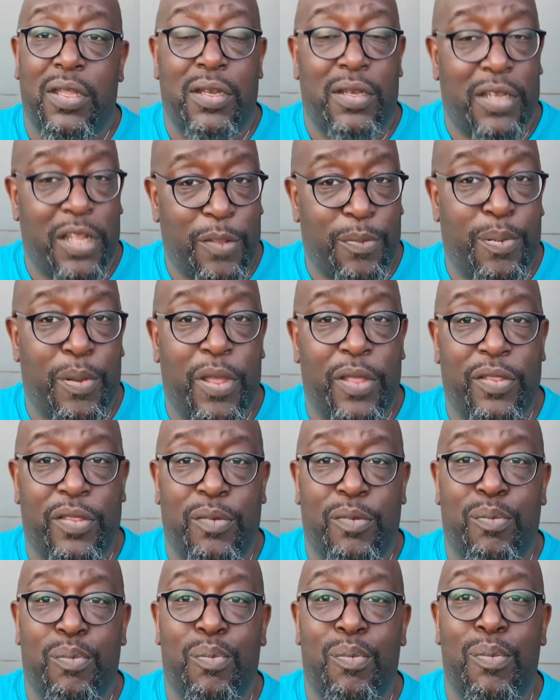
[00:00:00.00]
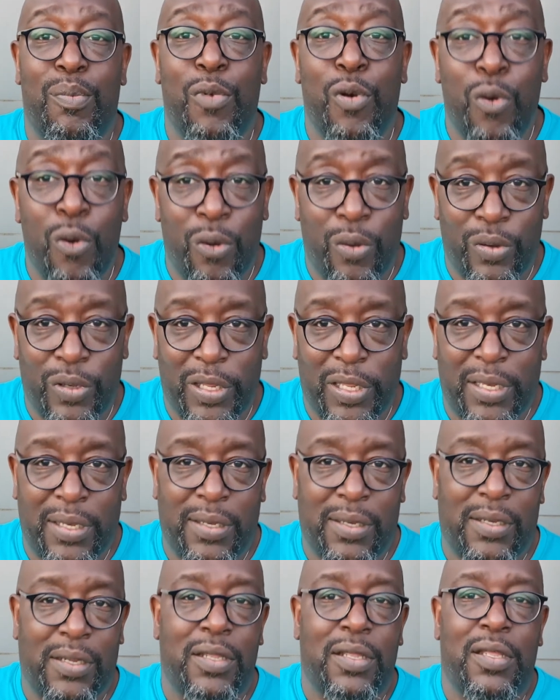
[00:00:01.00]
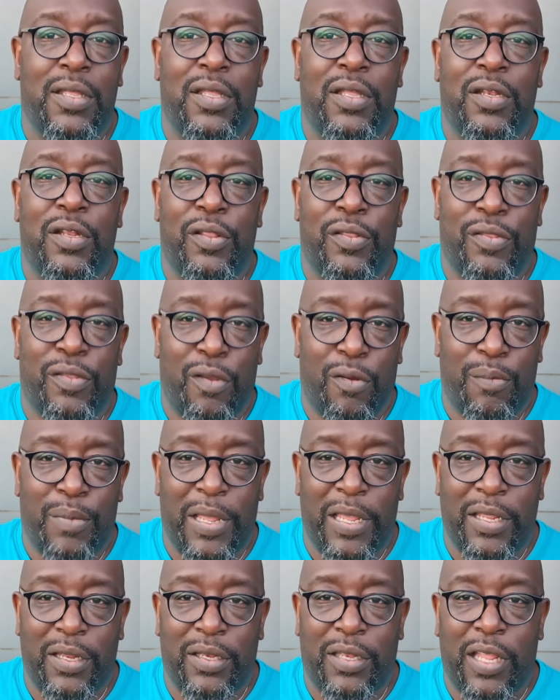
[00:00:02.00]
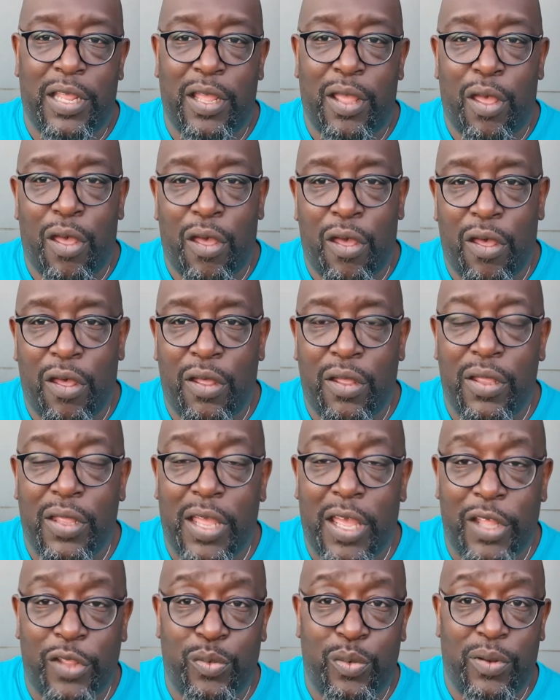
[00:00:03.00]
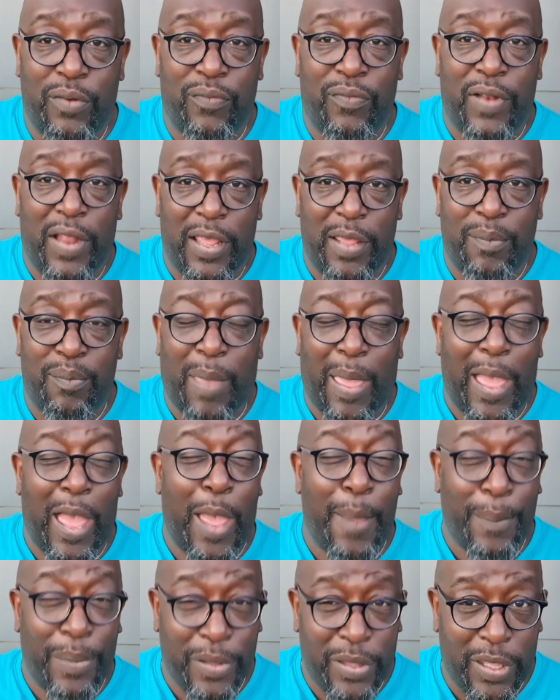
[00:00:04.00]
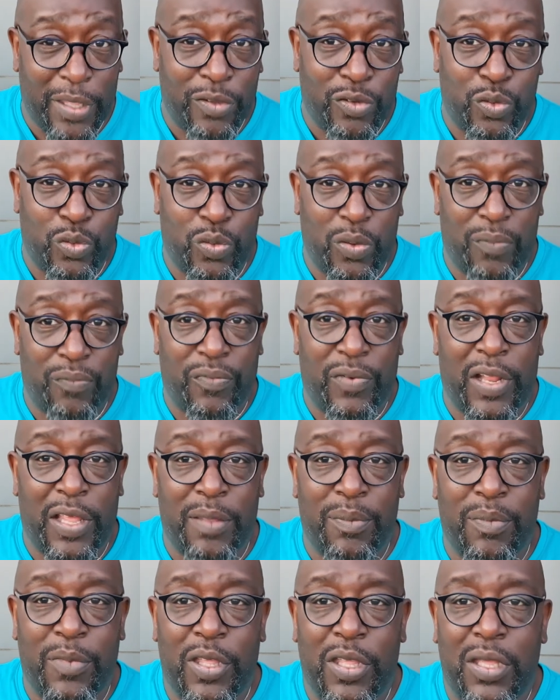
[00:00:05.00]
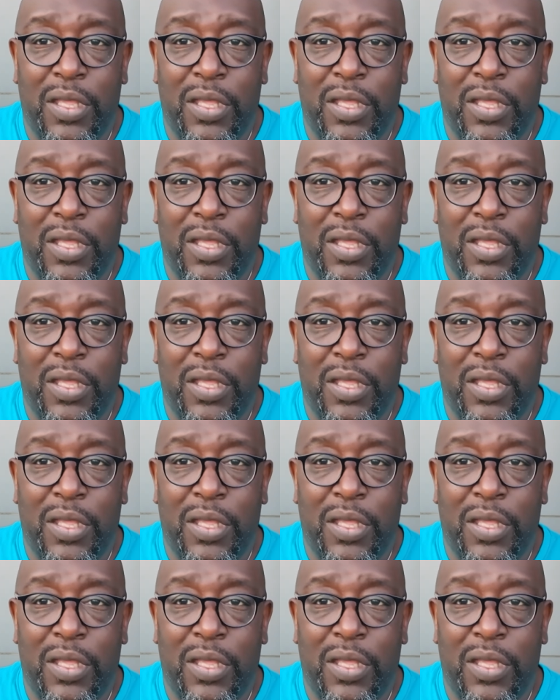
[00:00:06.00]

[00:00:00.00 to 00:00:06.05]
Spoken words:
this person more than the soulmate. They are a twin flame, a potential twin flame.